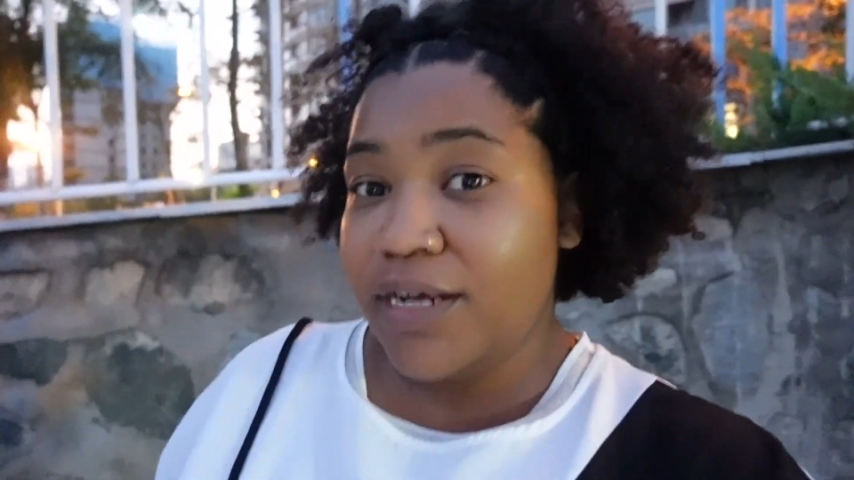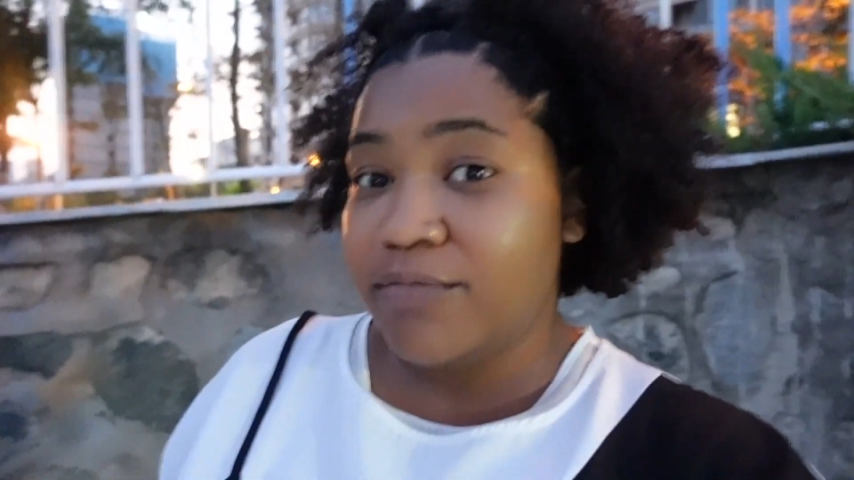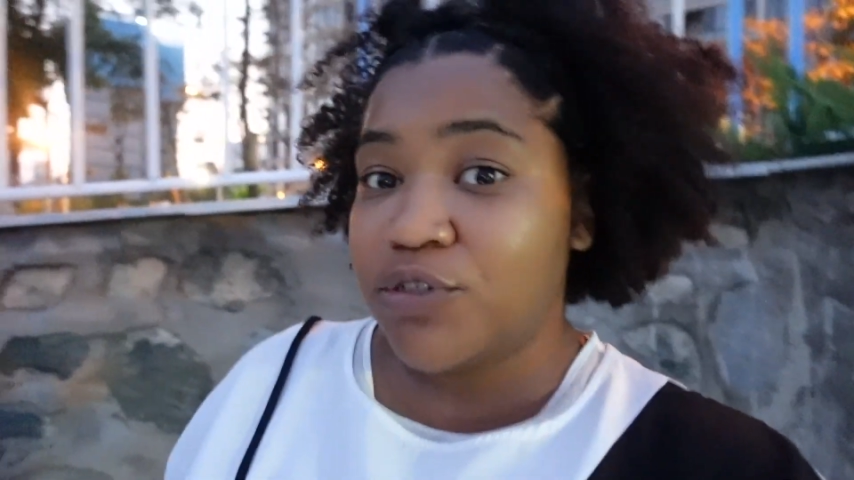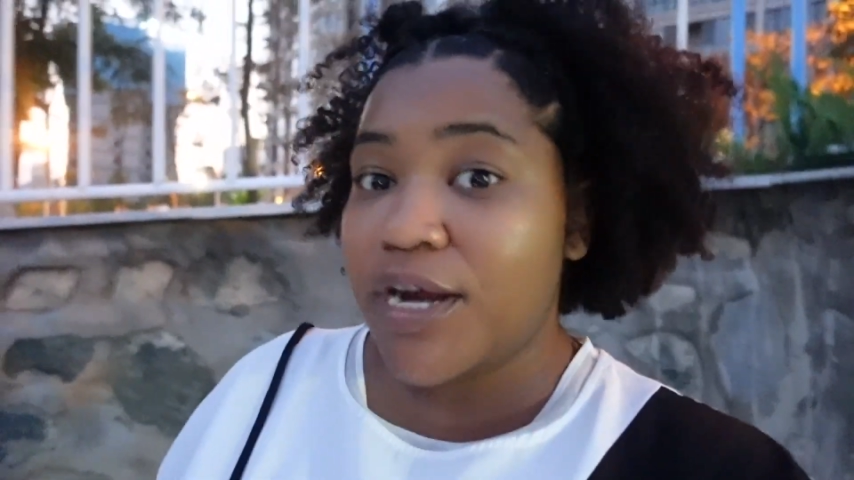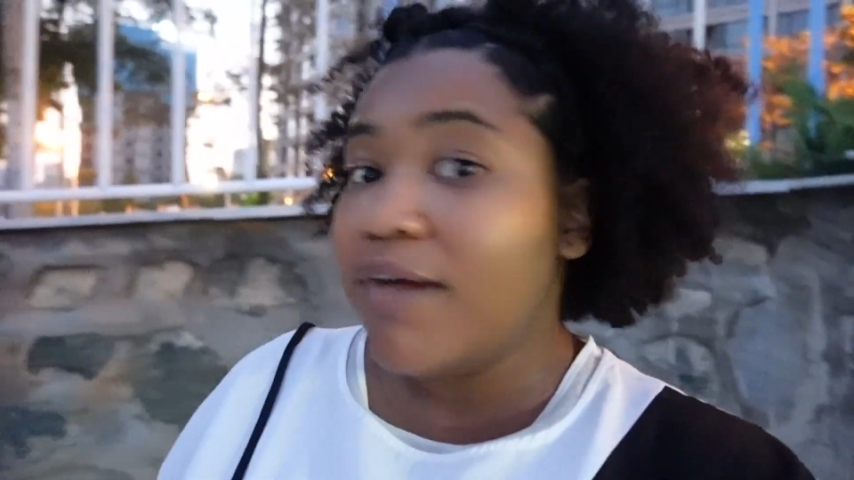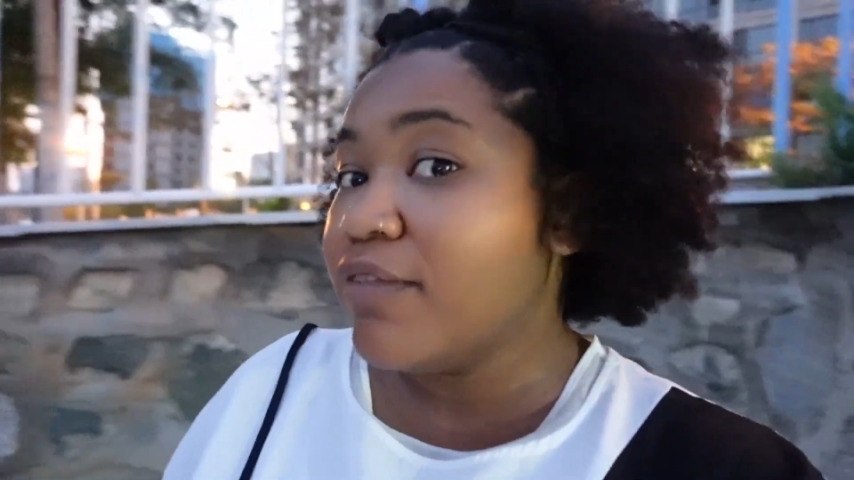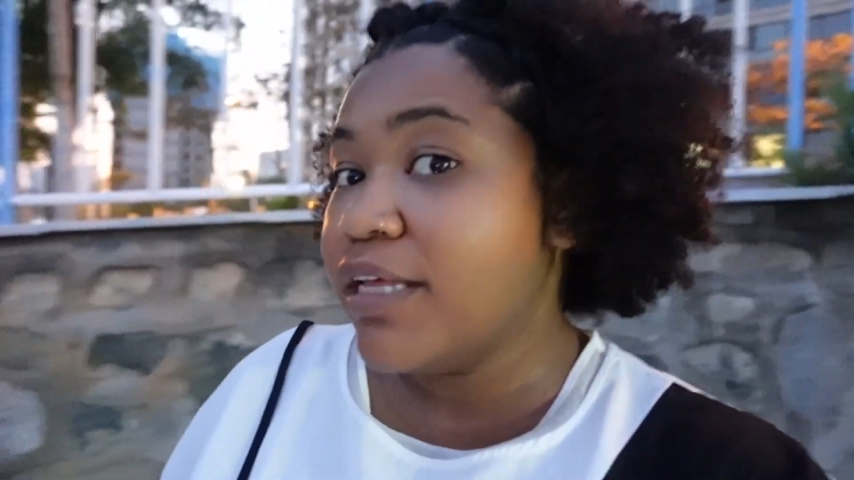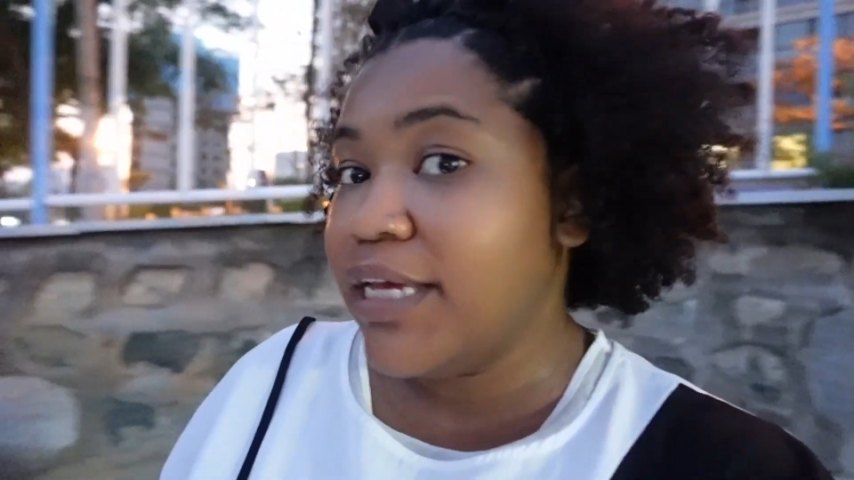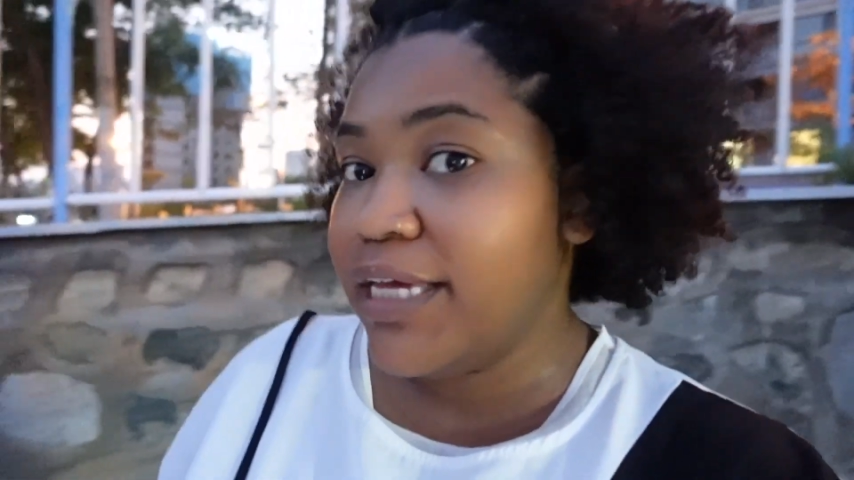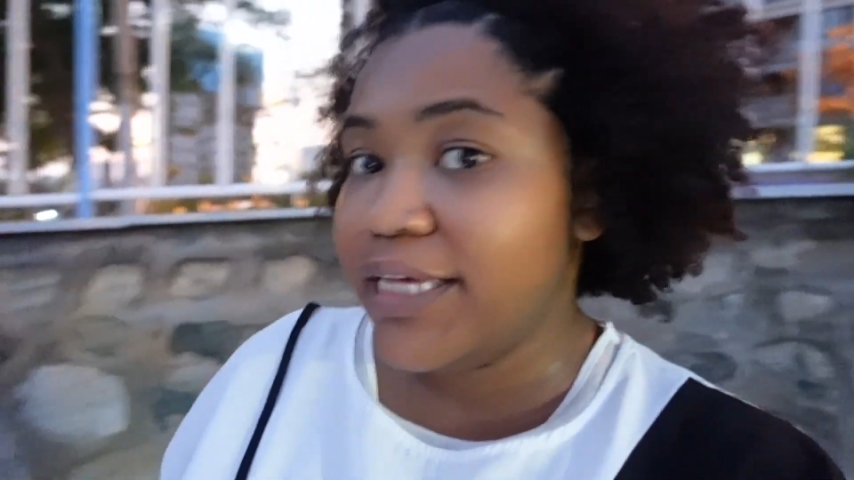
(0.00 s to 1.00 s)
I'm
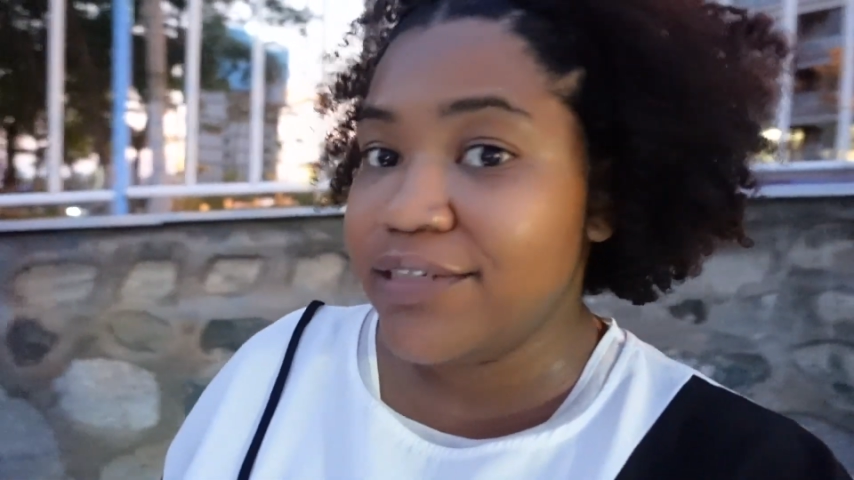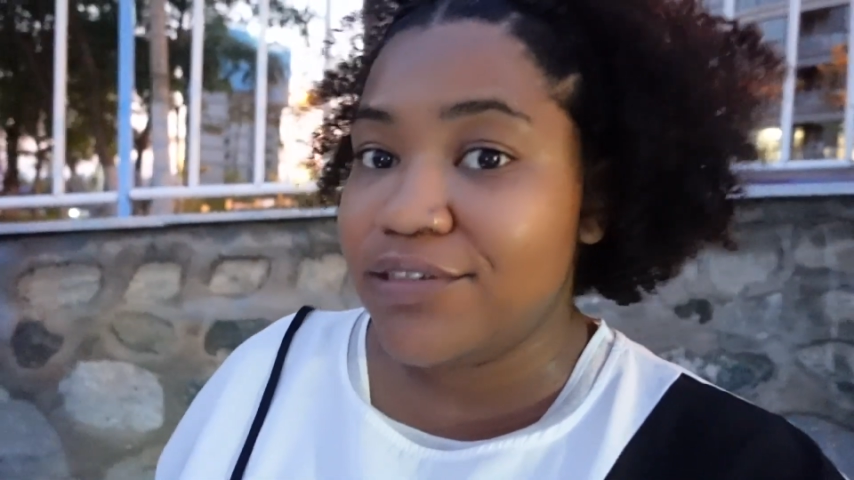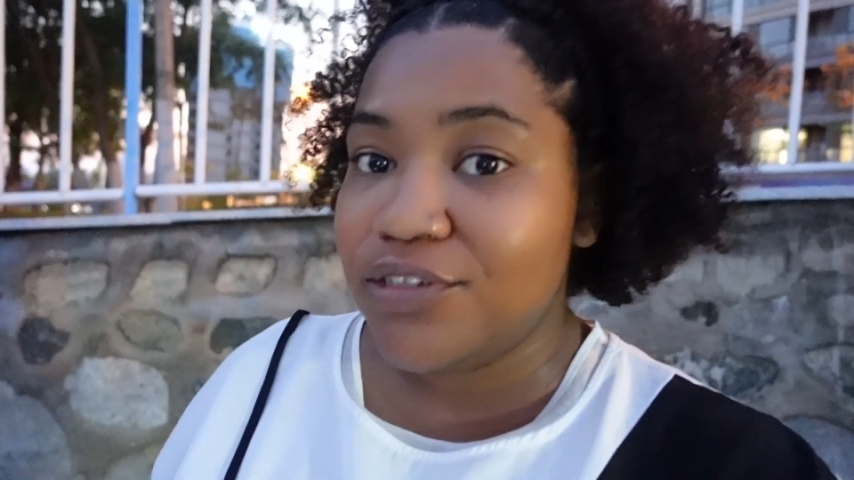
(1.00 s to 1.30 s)
traveling is